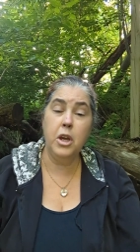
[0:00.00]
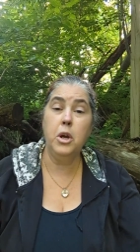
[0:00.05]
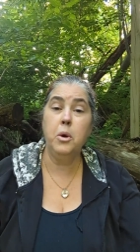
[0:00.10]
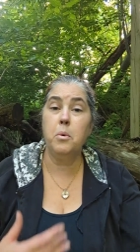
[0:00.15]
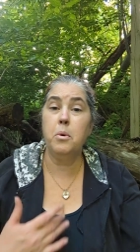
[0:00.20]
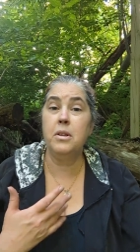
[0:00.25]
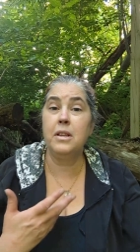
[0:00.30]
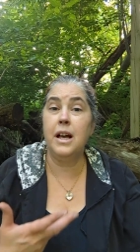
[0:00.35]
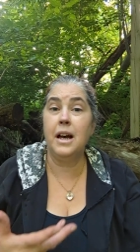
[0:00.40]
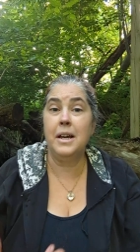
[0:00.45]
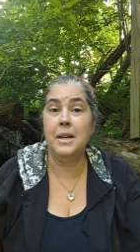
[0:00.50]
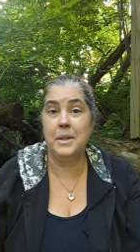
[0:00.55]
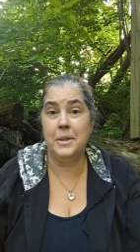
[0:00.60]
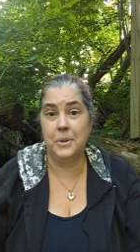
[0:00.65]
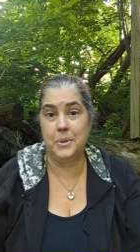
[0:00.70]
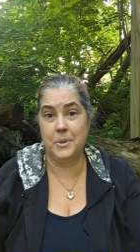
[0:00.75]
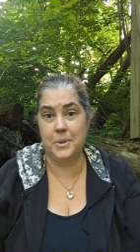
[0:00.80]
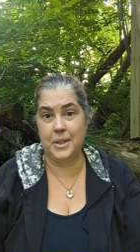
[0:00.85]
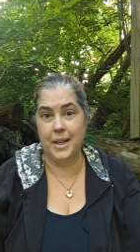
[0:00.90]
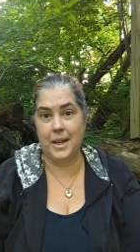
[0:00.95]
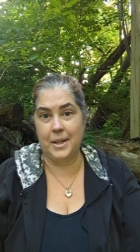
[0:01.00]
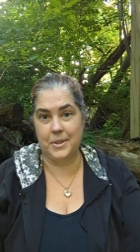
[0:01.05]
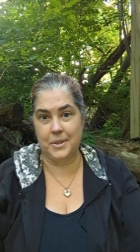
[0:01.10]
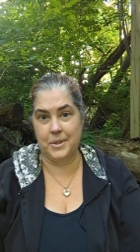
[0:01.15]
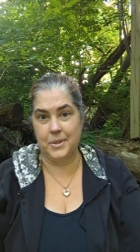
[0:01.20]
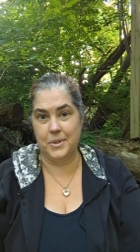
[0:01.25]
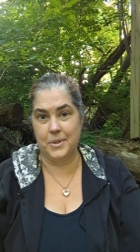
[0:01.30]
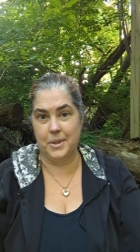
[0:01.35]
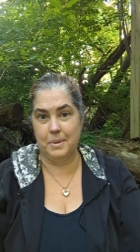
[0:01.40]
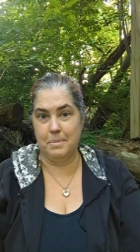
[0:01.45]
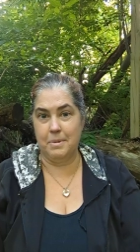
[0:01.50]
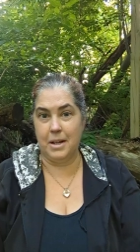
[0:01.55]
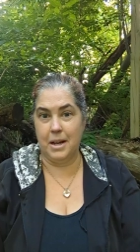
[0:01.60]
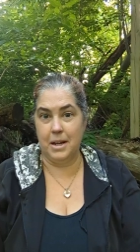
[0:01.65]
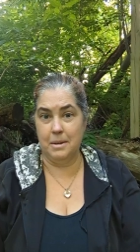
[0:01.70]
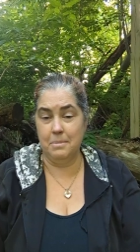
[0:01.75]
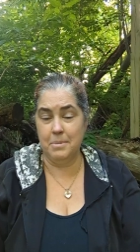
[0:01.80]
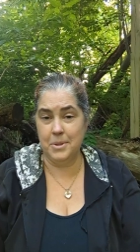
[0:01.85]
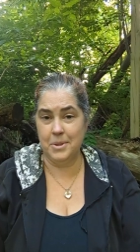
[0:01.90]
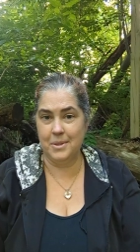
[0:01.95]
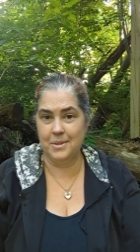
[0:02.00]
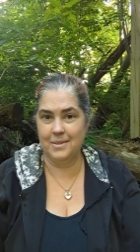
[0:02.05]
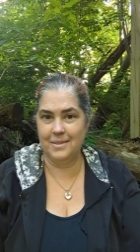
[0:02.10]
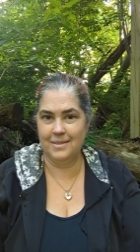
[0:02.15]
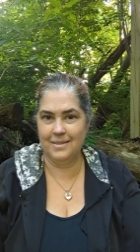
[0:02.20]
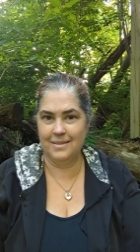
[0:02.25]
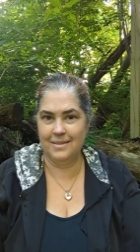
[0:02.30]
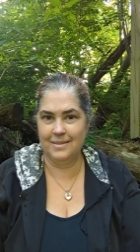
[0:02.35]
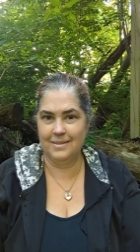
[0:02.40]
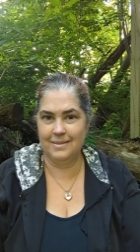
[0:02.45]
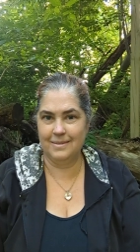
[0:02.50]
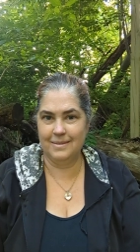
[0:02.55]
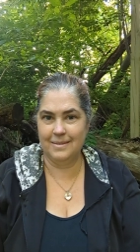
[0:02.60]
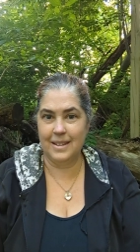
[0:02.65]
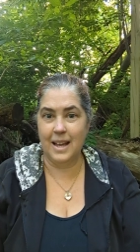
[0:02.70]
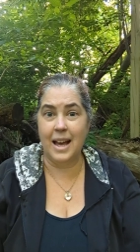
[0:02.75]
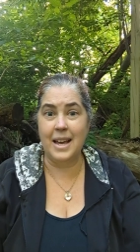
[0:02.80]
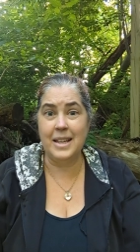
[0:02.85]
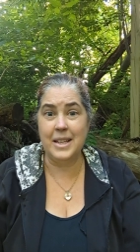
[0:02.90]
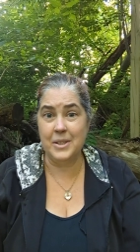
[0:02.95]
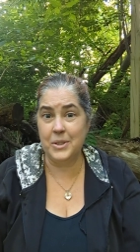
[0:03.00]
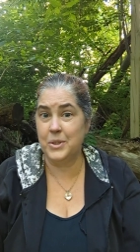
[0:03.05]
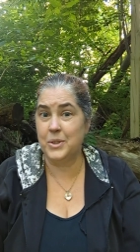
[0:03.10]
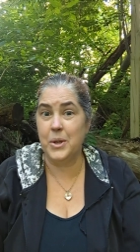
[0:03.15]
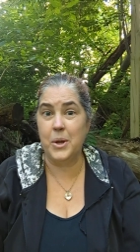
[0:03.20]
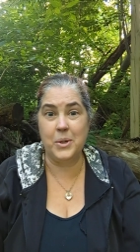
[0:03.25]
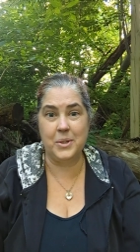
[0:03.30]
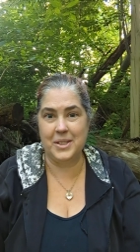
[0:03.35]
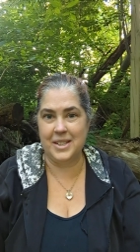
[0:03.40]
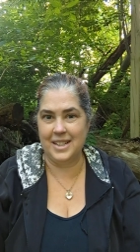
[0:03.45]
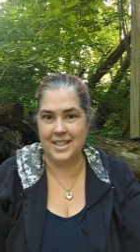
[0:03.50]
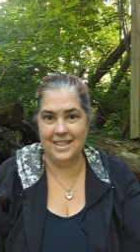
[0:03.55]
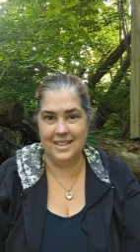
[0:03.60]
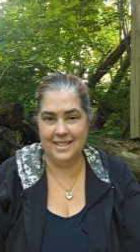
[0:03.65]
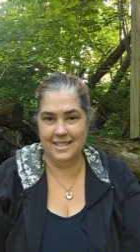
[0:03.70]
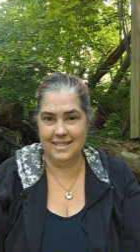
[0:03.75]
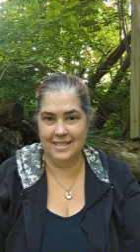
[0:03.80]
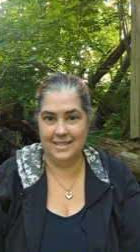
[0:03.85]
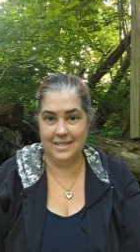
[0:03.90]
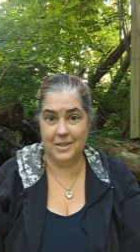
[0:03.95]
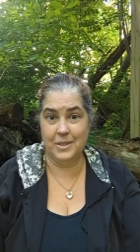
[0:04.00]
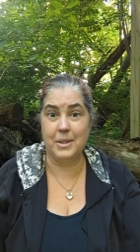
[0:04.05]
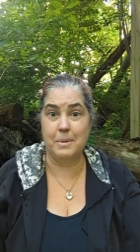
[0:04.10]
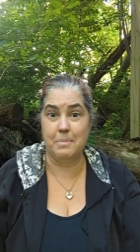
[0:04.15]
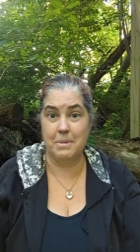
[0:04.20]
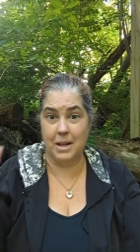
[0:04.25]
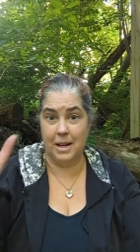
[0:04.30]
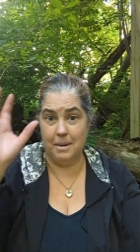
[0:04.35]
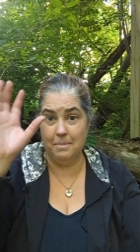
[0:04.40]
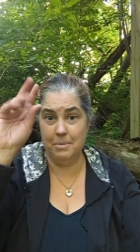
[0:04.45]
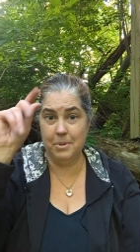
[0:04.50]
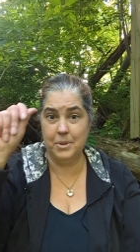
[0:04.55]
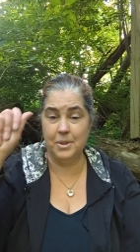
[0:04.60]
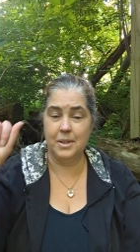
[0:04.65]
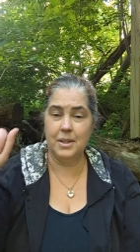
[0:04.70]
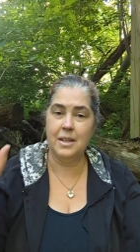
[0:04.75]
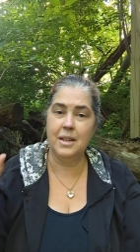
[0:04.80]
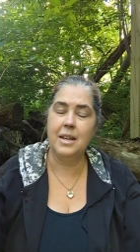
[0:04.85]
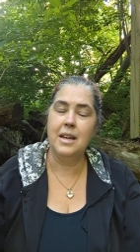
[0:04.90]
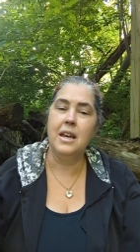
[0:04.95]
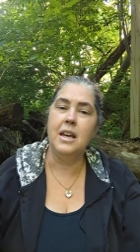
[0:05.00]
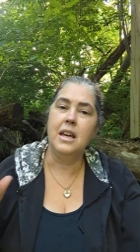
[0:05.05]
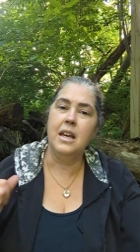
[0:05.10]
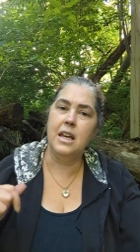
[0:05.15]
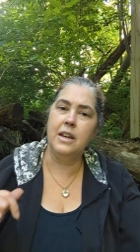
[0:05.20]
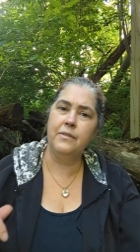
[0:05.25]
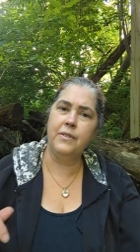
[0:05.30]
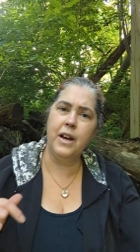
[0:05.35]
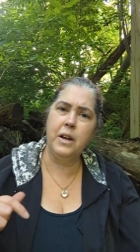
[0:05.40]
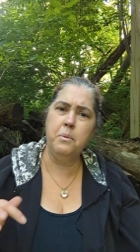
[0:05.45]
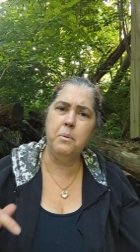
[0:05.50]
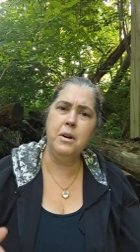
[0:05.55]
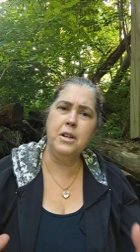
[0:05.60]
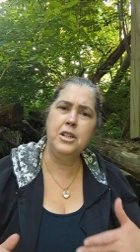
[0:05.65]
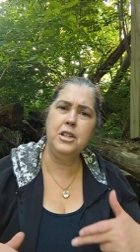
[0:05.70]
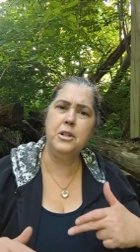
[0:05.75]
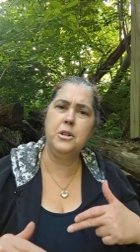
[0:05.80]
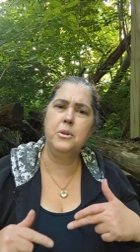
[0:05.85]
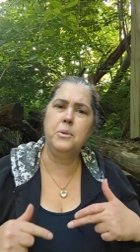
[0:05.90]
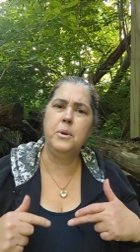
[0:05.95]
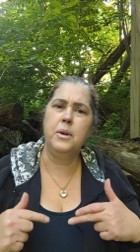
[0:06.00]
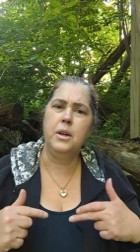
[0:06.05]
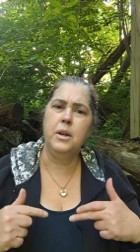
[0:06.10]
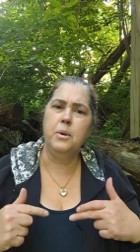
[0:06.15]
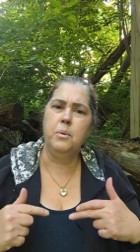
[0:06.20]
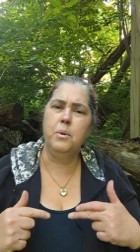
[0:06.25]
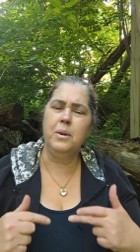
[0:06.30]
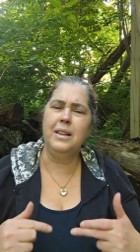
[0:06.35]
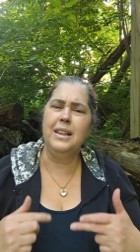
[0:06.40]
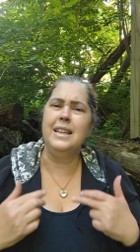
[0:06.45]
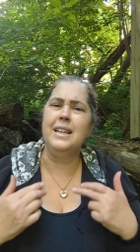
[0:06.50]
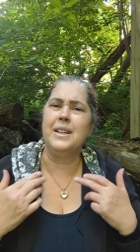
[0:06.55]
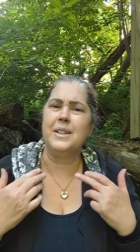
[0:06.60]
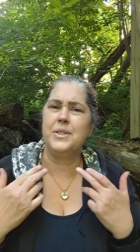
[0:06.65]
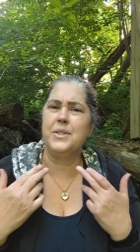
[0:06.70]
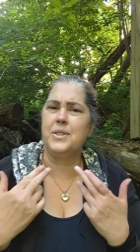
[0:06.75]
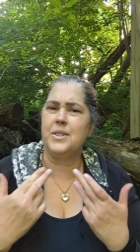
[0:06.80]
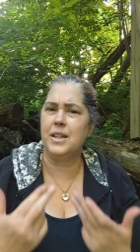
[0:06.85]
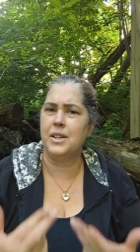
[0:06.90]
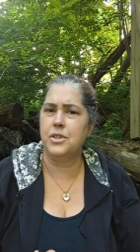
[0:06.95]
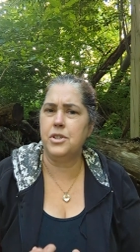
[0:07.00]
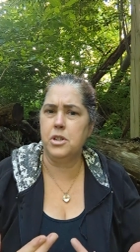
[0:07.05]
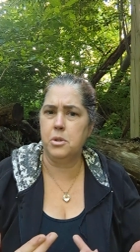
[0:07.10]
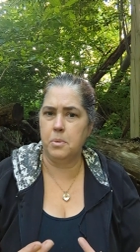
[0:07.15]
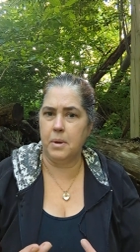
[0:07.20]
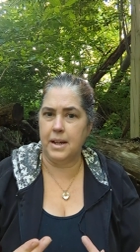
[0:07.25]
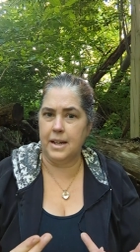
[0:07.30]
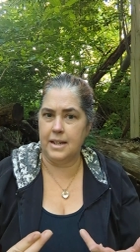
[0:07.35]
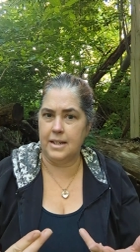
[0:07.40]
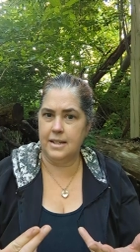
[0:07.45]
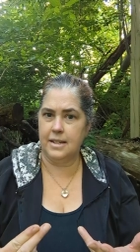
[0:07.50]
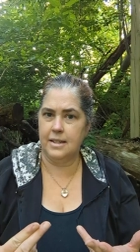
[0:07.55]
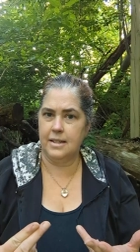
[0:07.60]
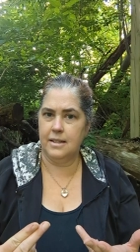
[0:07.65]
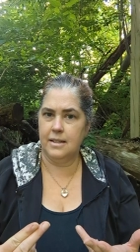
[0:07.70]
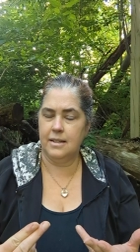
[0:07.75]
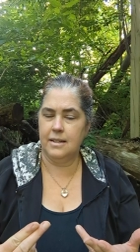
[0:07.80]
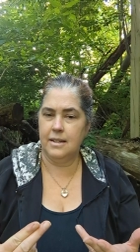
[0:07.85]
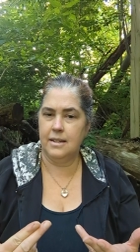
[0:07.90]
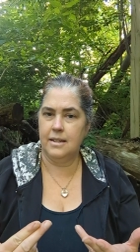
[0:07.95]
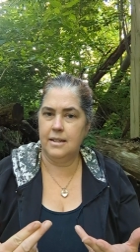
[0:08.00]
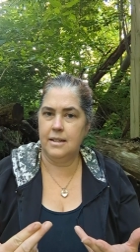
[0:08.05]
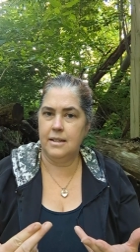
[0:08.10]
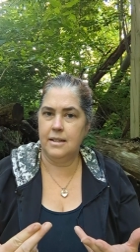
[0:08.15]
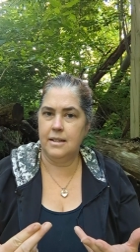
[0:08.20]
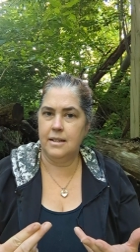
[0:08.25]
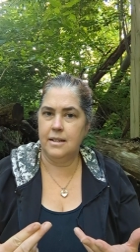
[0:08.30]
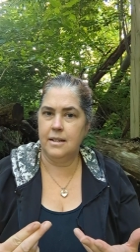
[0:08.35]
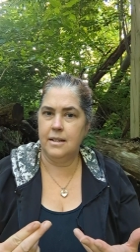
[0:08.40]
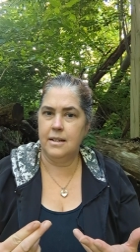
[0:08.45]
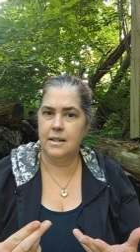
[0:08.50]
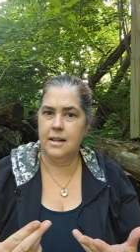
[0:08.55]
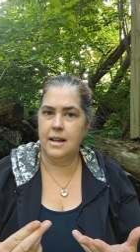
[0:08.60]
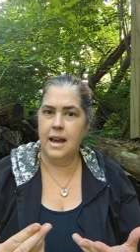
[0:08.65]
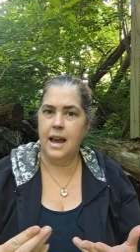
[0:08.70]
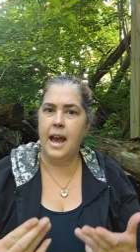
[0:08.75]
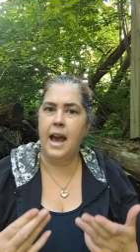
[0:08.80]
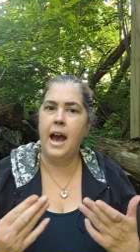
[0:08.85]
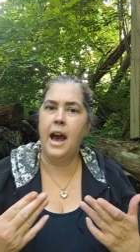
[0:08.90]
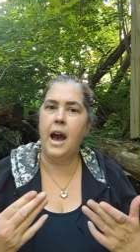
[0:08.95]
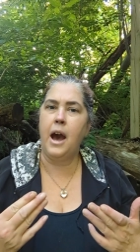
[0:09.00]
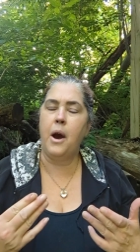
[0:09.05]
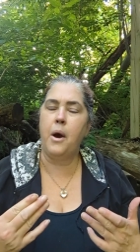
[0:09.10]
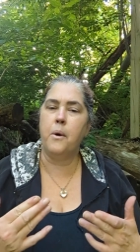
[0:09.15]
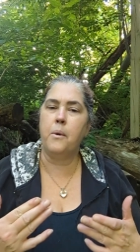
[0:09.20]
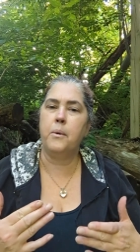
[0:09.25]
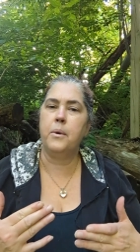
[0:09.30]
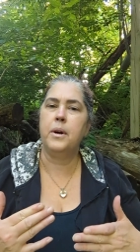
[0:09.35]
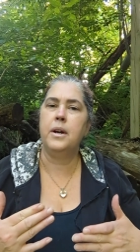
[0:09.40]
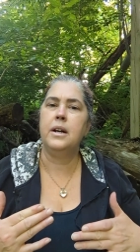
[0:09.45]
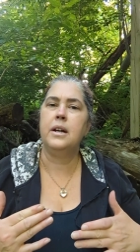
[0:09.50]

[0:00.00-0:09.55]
Well, I use Saxon sometimes. I get salty sometimes. If I want to really accentuate how